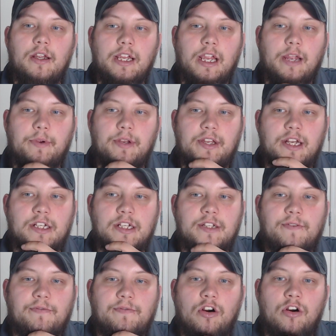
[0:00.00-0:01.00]
Can we
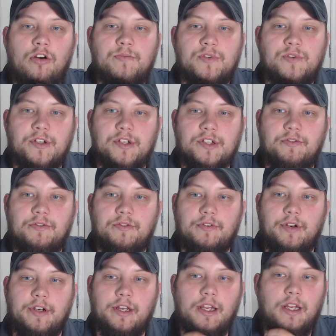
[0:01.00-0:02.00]
test for ohms on the
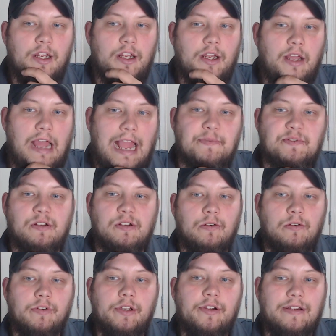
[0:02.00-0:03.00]
solenoid?
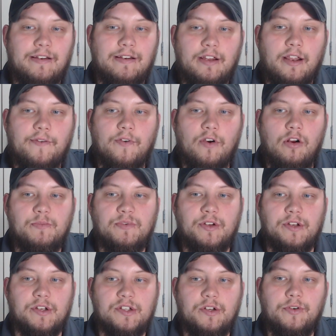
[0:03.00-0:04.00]
Absolutely, you can test for ohms
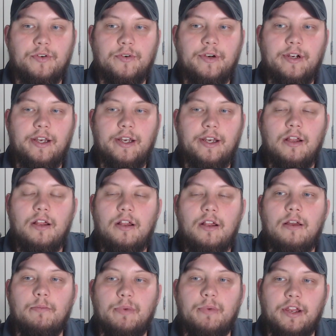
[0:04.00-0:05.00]
on the solenoid,
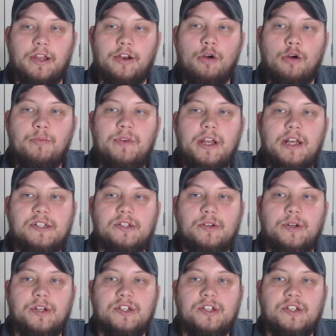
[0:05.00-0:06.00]
but an ohm test
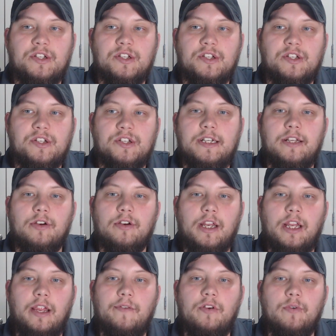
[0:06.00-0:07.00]
on a solenoid is either
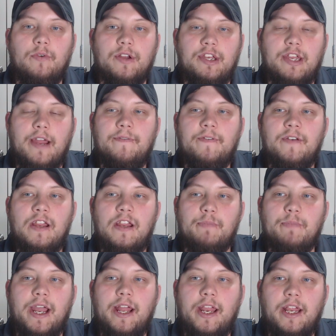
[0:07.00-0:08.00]
going to give you a definite
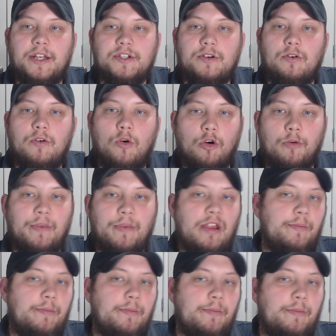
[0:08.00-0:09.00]
bad answer or
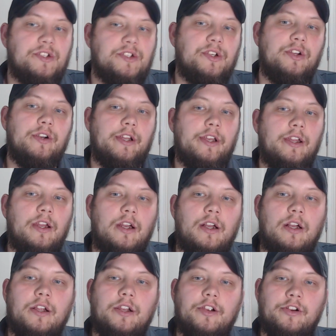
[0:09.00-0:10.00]
maybe it's good.
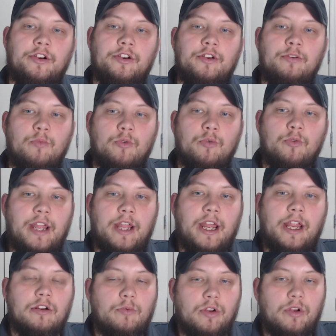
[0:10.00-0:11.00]
You're going to do more than that.
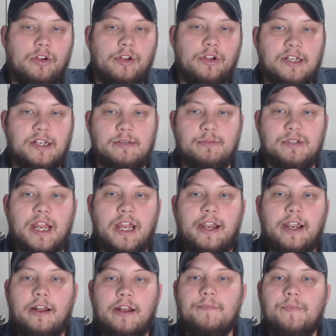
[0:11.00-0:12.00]
You're going to want to look at some
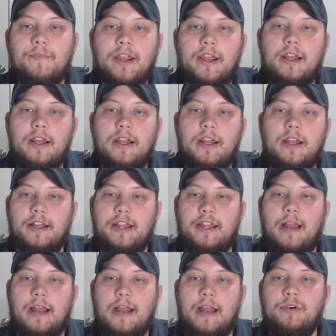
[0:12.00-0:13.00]
data. Then at
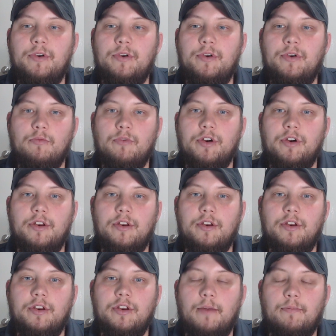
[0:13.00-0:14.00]
that point, you're going to want
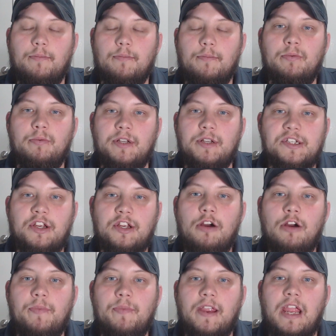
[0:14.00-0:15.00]
to probably
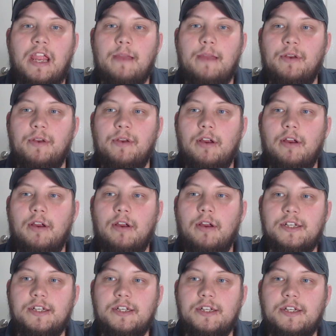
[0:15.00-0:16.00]
scope the cam and crank
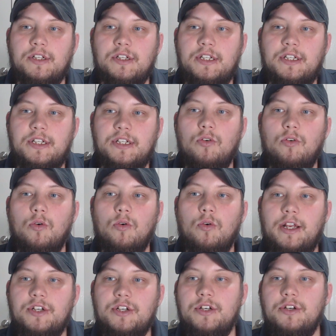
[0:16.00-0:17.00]
sensors and see their
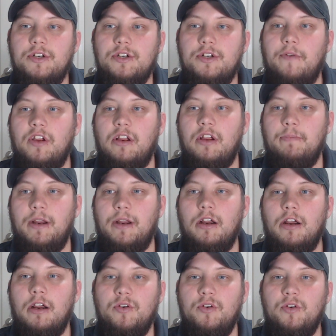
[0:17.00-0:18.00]
correlation. You're going to have to compare
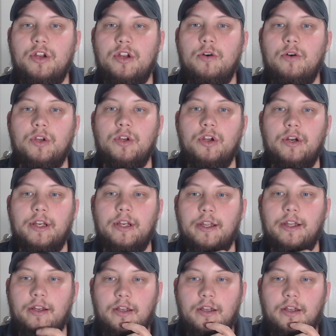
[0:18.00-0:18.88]
them to a known good.